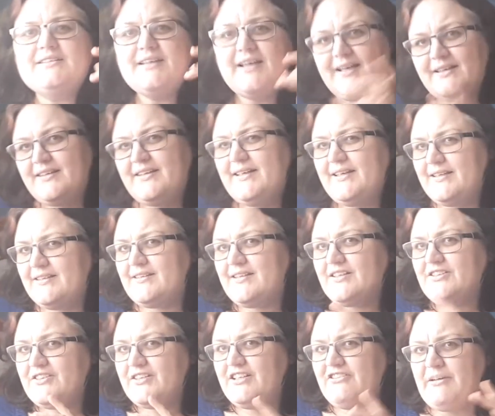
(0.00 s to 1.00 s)
Daisy is
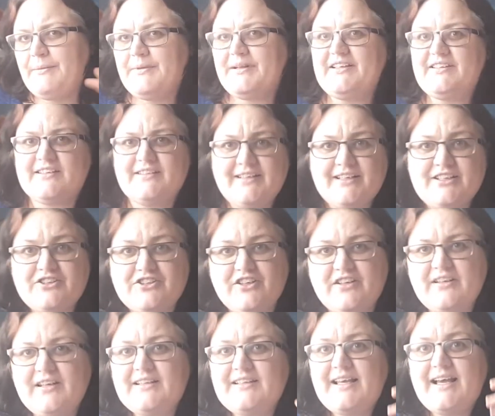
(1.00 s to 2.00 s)
such in a good with this
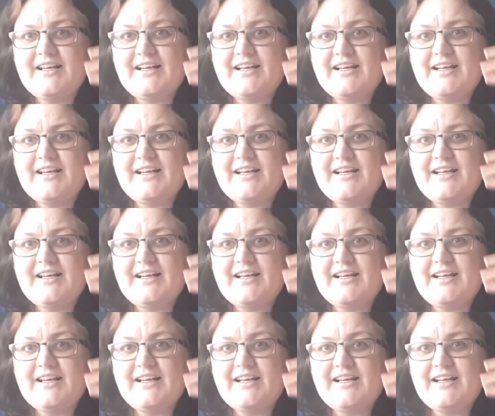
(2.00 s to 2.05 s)
addiction